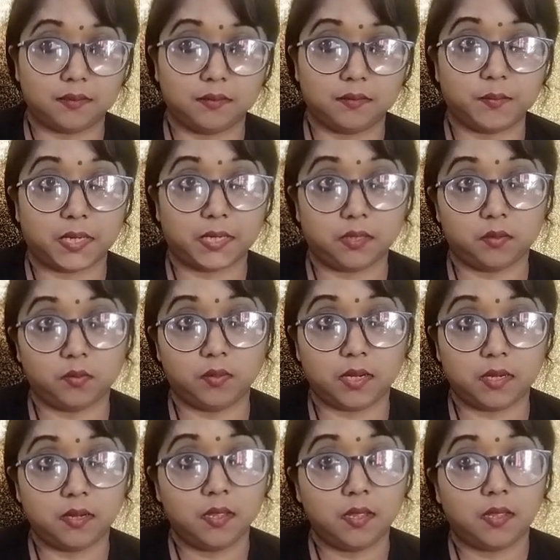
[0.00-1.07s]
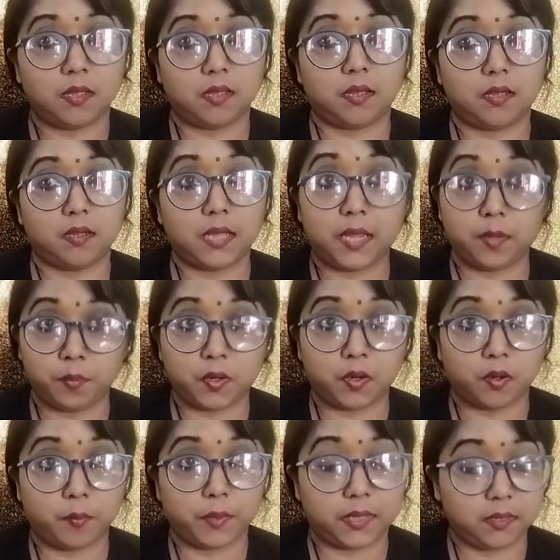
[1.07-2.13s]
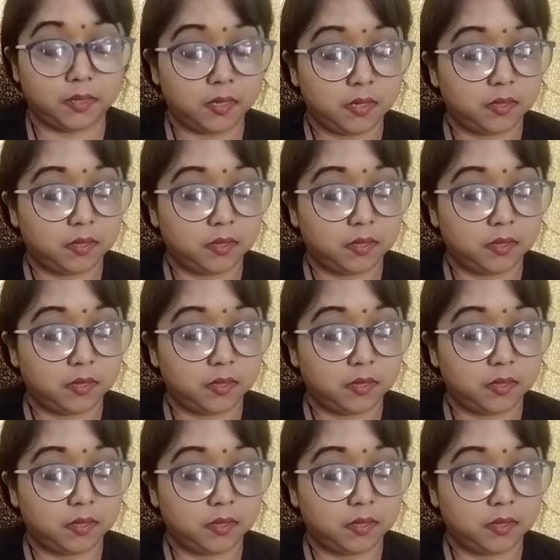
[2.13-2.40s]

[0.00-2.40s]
particular environment.